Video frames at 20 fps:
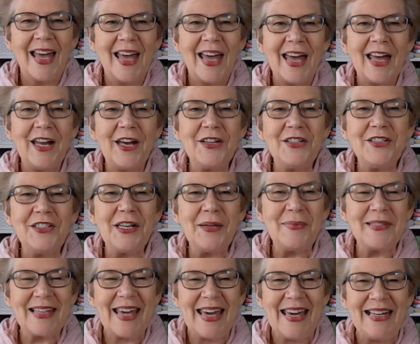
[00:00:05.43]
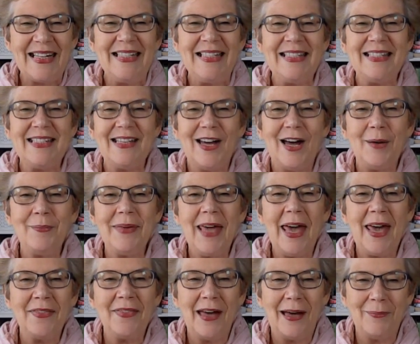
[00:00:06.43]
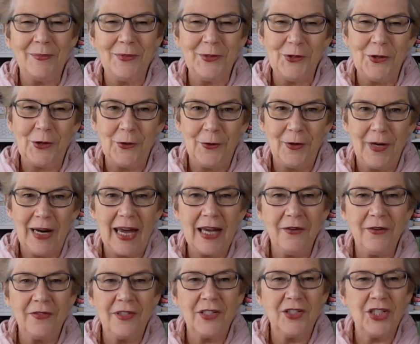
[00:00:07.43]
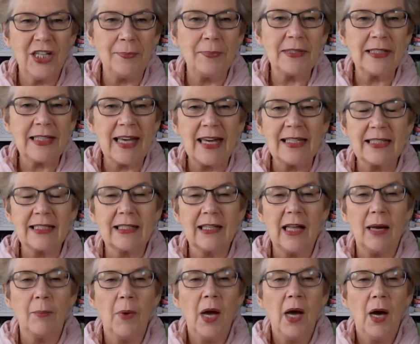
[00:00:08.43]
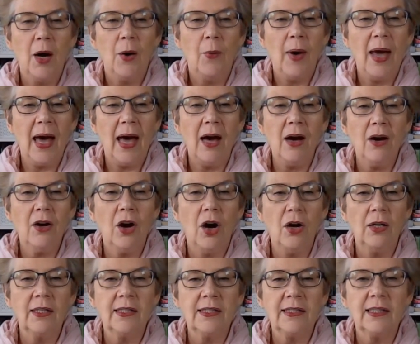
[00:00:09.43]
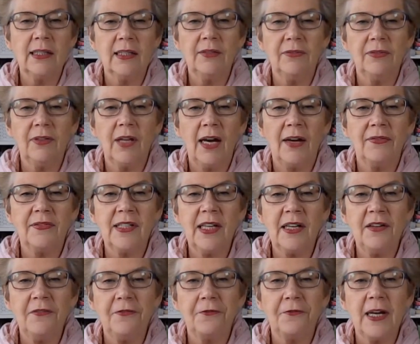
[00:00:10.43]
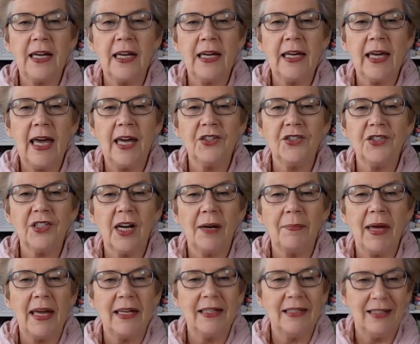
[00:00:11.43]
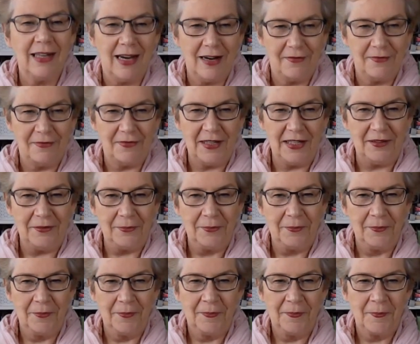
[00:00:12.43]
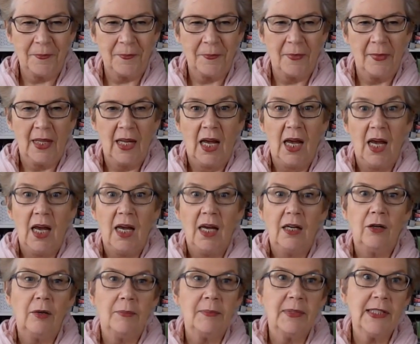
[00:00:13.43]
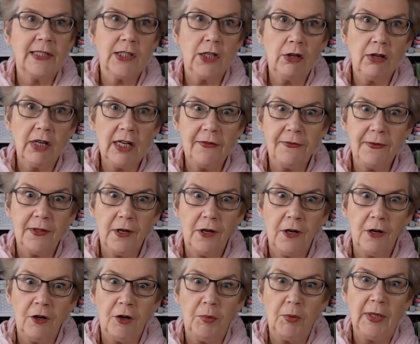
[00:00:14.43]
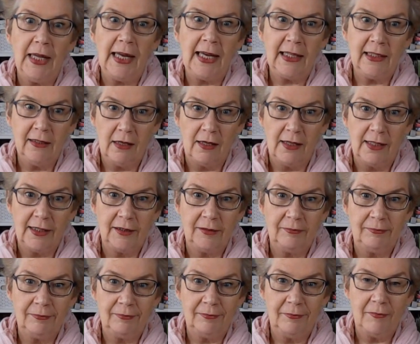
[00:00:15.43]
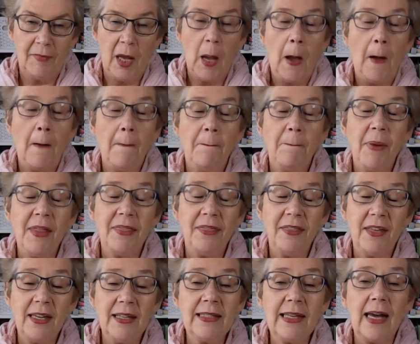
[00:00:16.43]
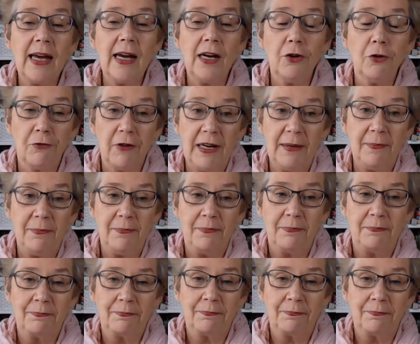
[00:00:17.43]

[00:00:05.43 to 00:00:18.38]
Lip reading: Hello, Cheapskaters. I'm Kath Armstrong, creator of the Cheapskates Club, where our goal is to live life debt-free, cashed up, and laughing. I'm sorry for the horrible headline, but things are grim.